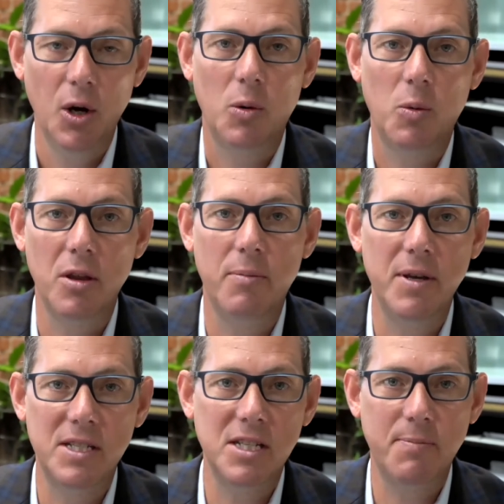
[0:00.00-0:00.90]
where the
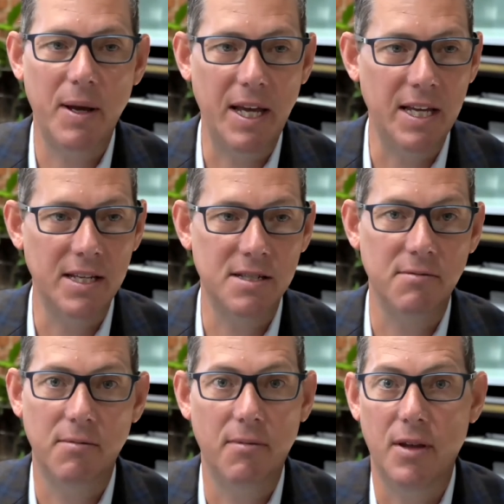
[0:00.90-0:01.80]
business pays
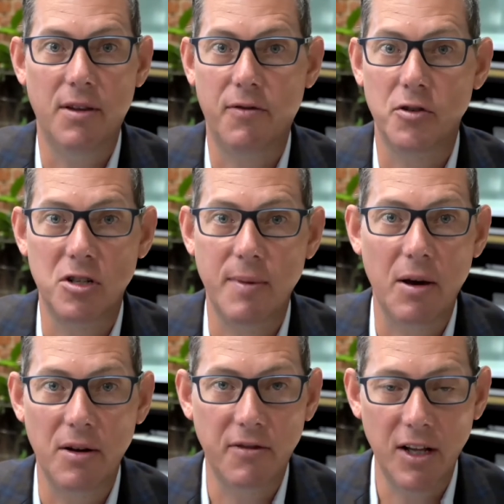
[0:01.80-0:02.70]
the first
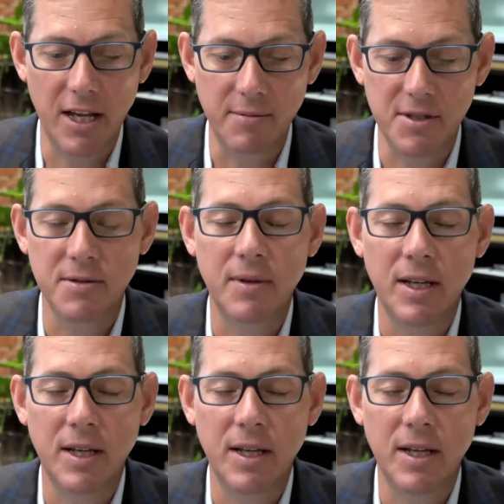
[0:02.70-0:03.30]
amount of claims.